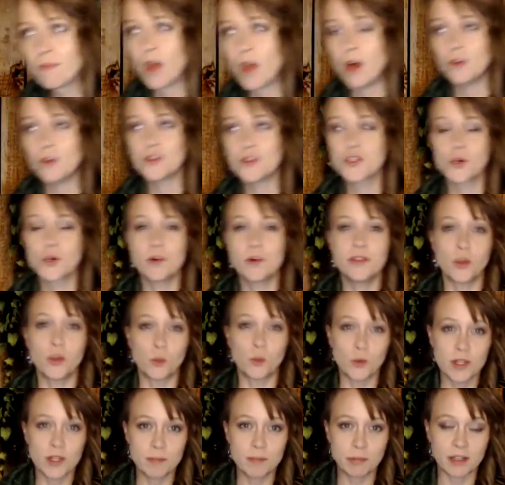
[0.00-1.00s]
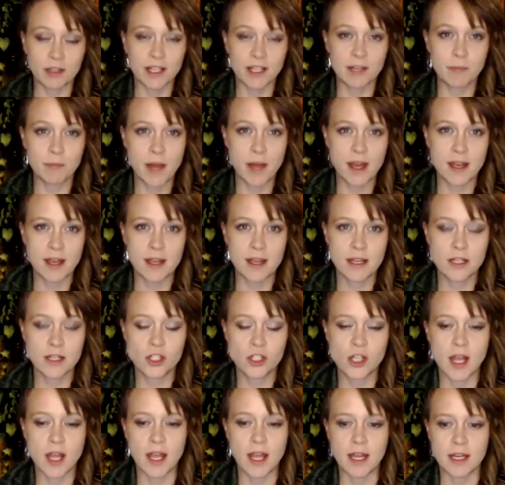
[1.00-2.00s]
also on the replay
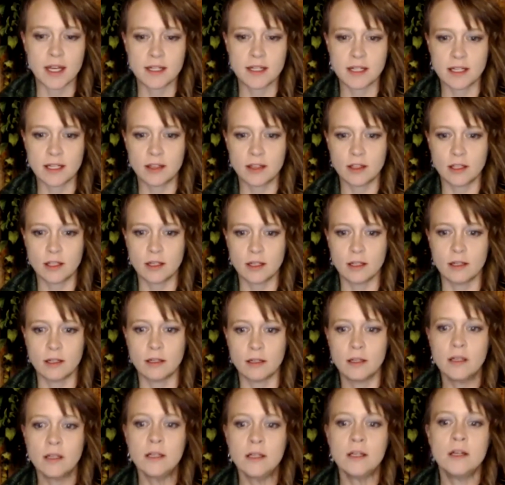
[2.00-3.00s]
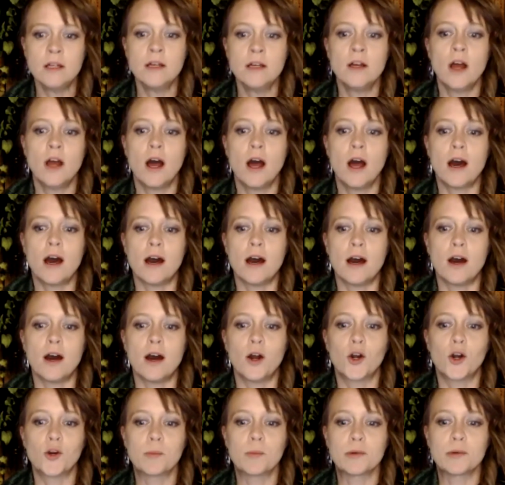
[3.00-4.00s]
page and in the
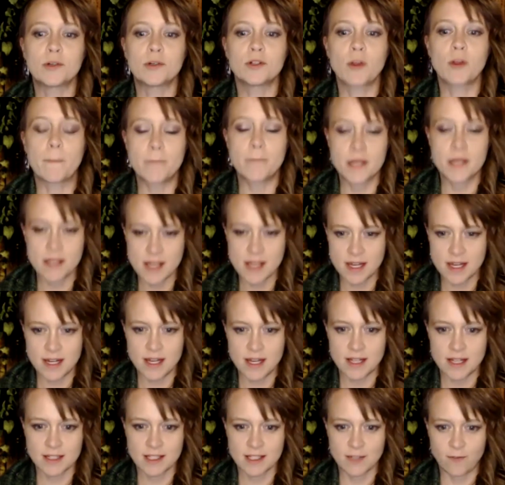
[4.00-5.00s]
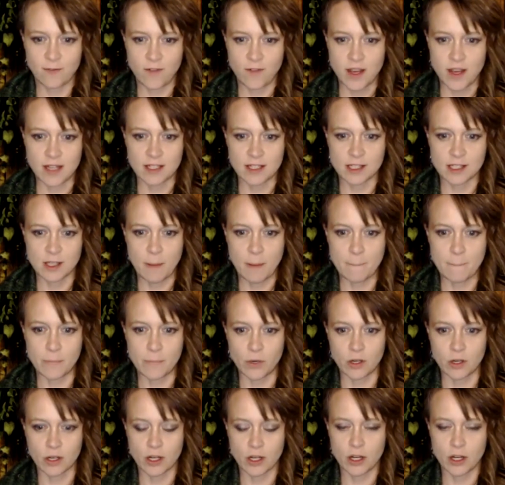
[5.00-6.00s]
Herbal Beginnings
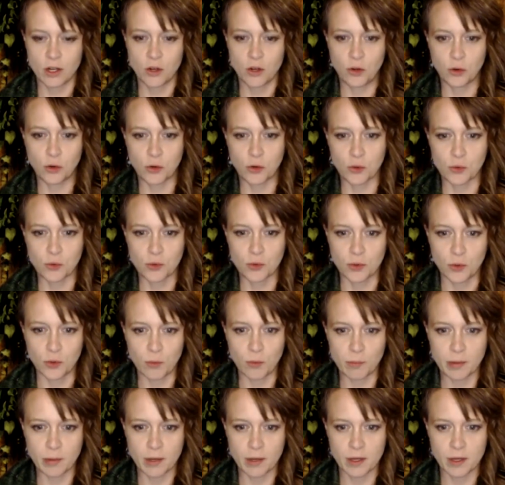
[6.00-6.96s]
Facebook group.